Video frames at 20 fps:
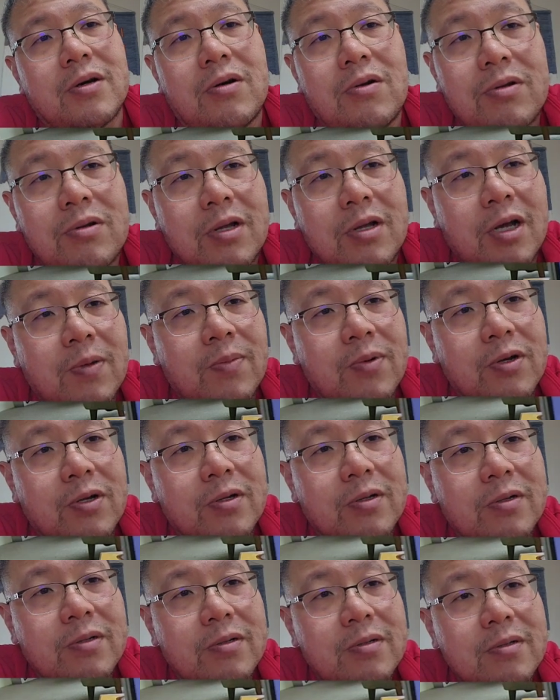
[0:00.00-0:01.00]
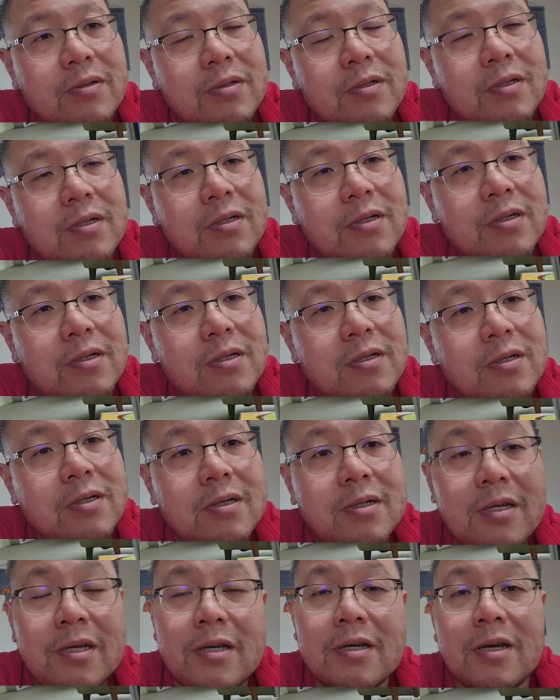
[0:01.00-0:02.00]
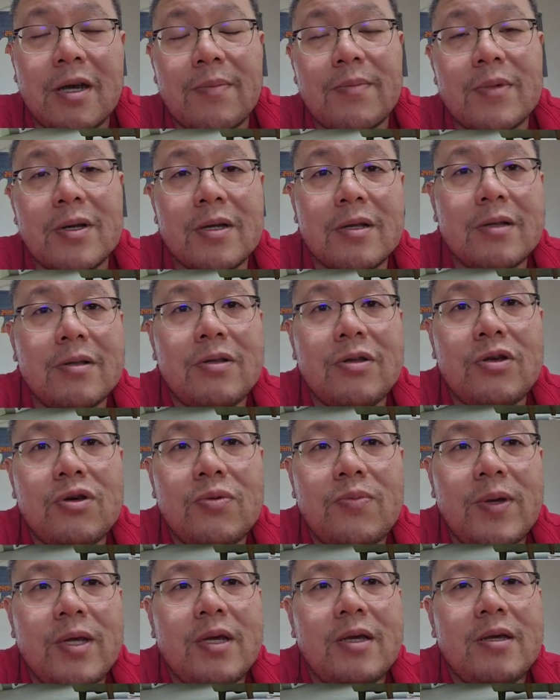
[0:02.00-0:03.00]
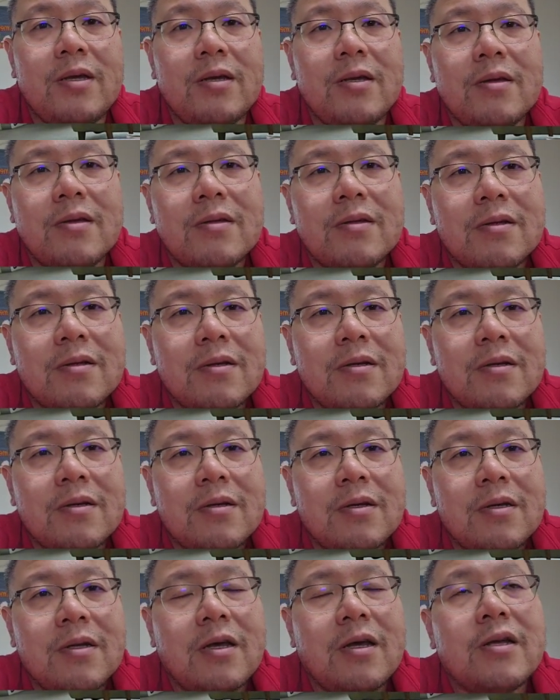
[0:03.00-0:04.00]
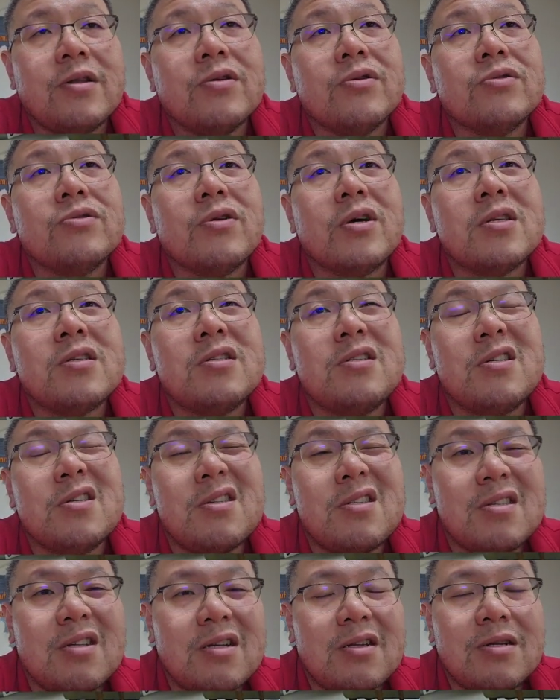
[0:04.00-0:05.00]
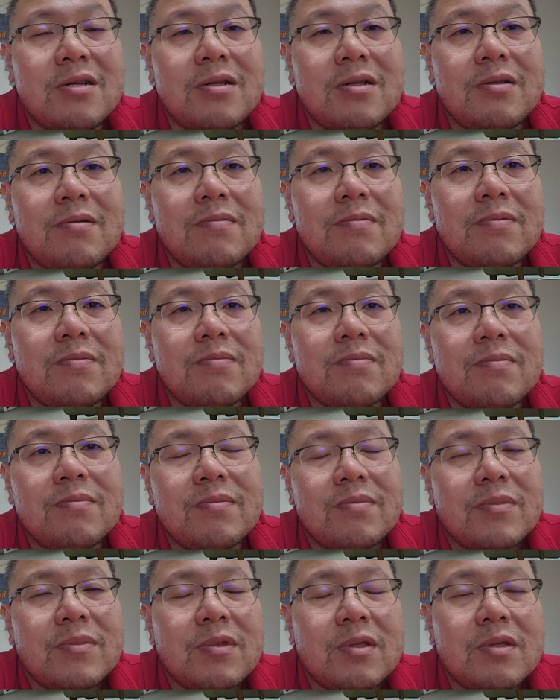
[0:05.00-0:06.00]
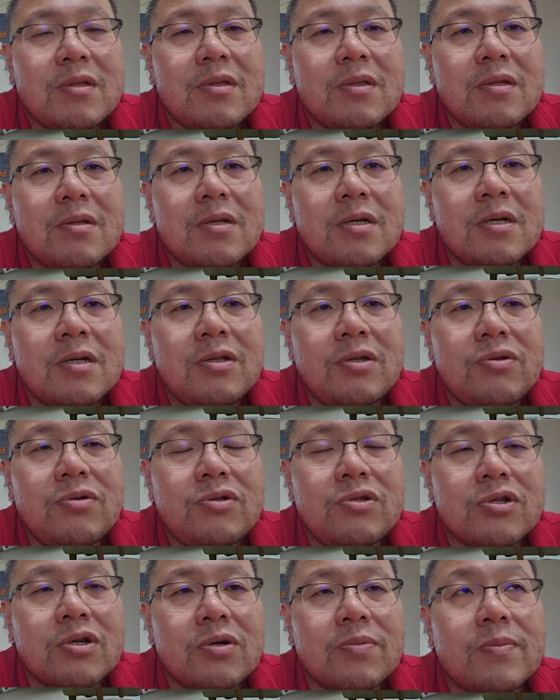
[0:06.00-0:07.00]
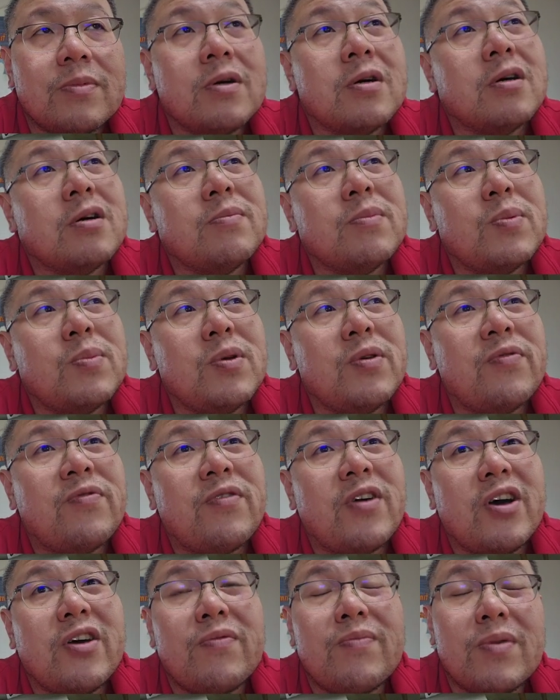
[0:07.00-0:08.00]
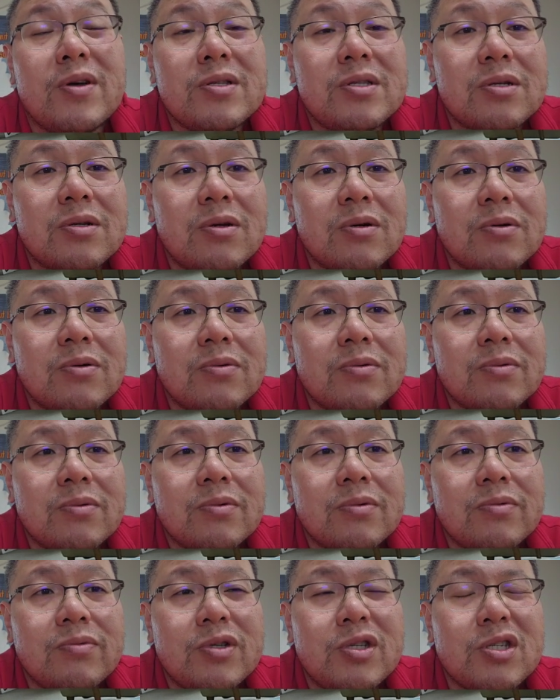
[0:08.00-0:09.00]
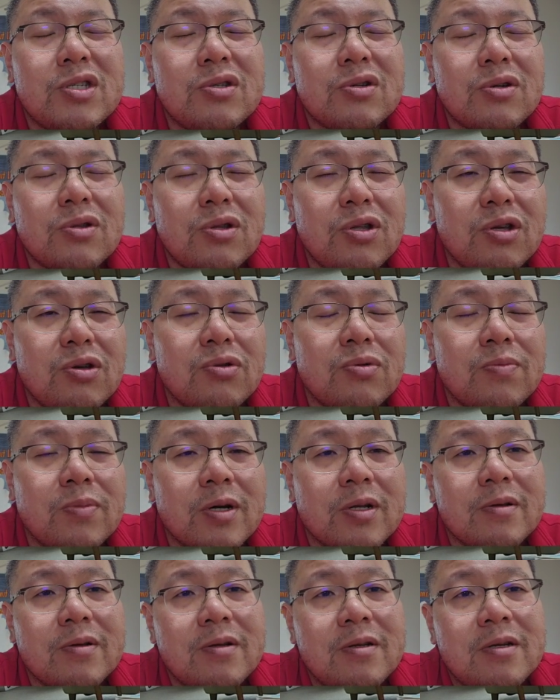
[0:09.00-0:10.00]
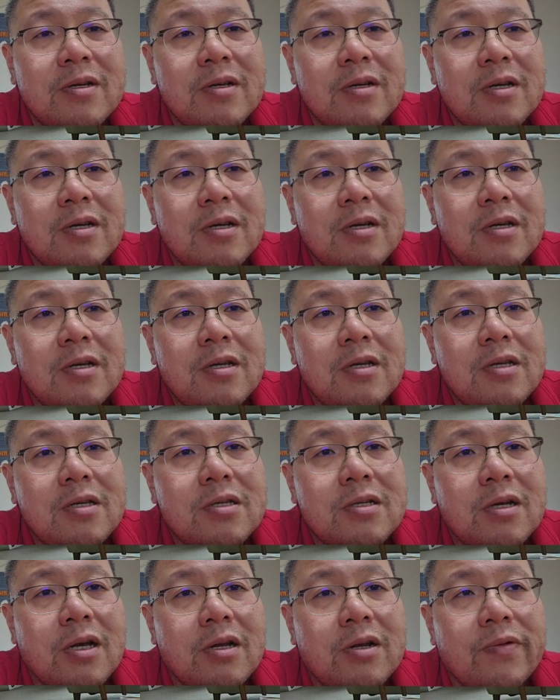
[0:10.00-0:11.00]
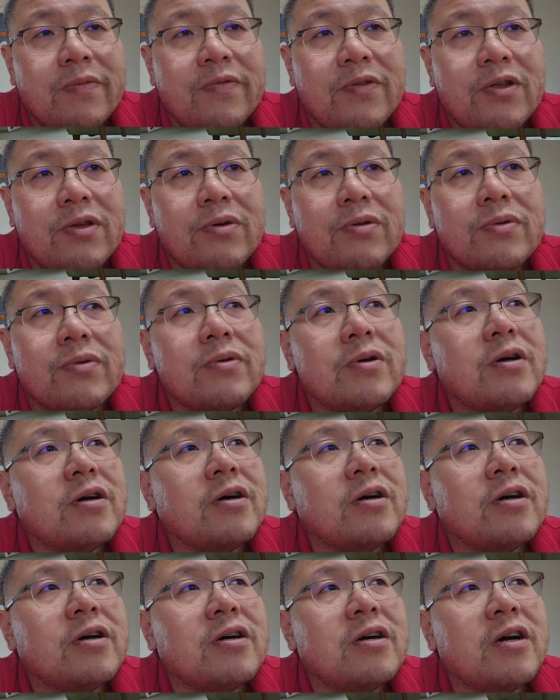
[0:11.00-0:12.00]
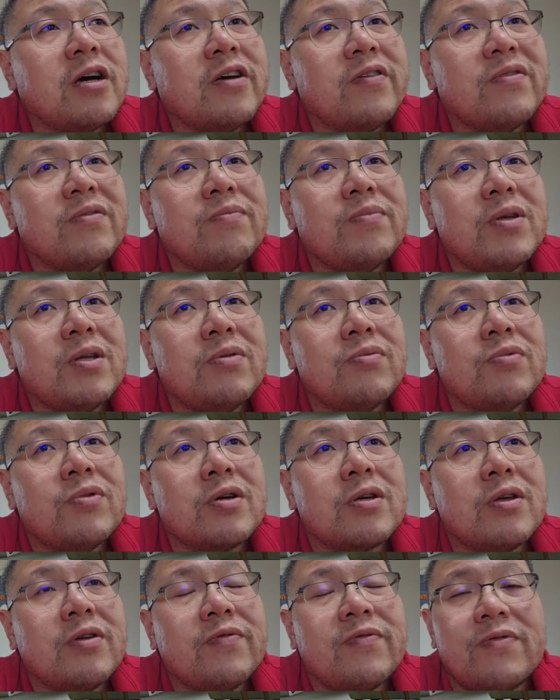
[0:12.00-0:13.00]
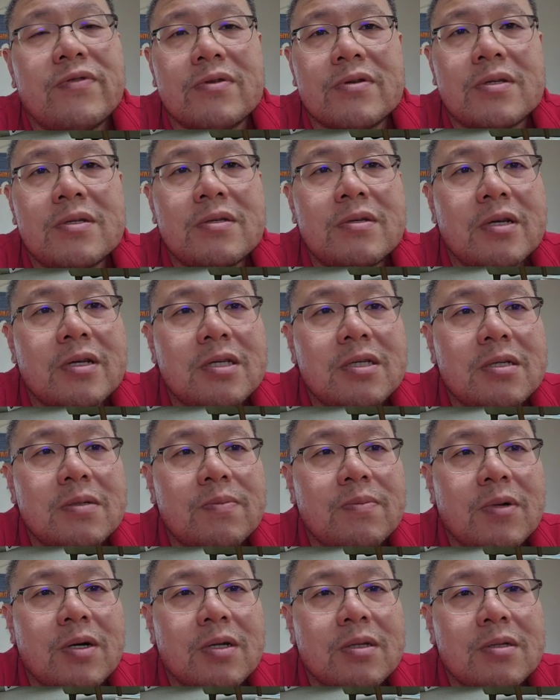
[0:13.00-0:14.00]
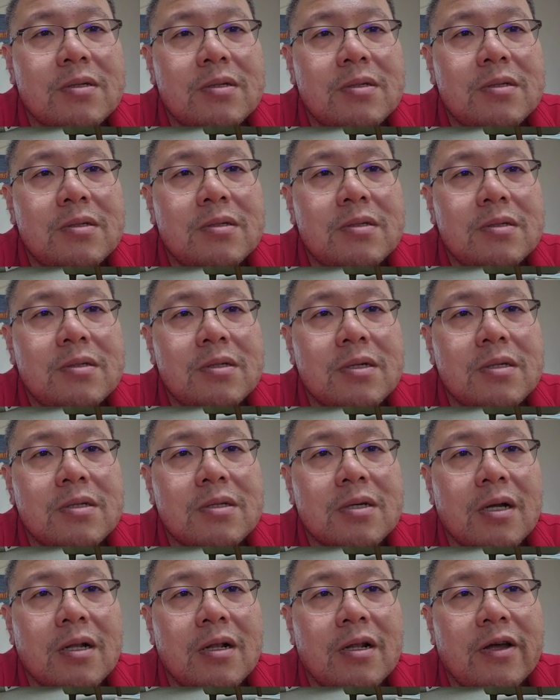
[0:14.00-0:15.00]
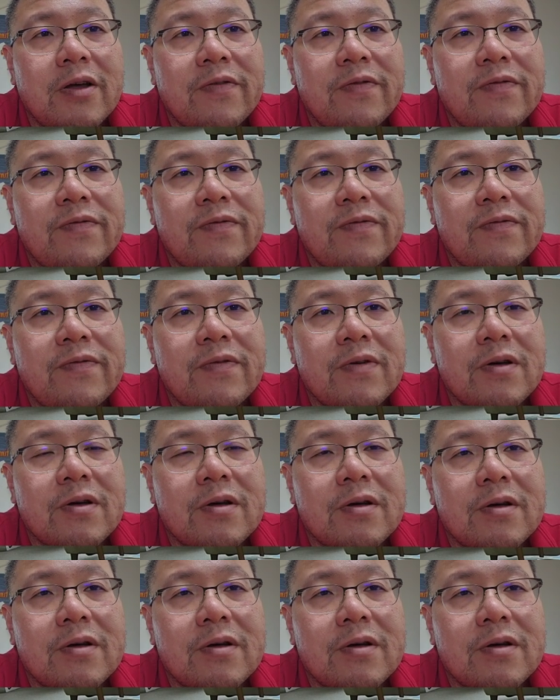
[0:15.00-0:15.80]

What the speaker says: the old iPod. Yeah, I'm a newbie, and also just started a new job maybe 5 months ago, which is not new, but it's kind of new. I haven't been working for 6 months since I left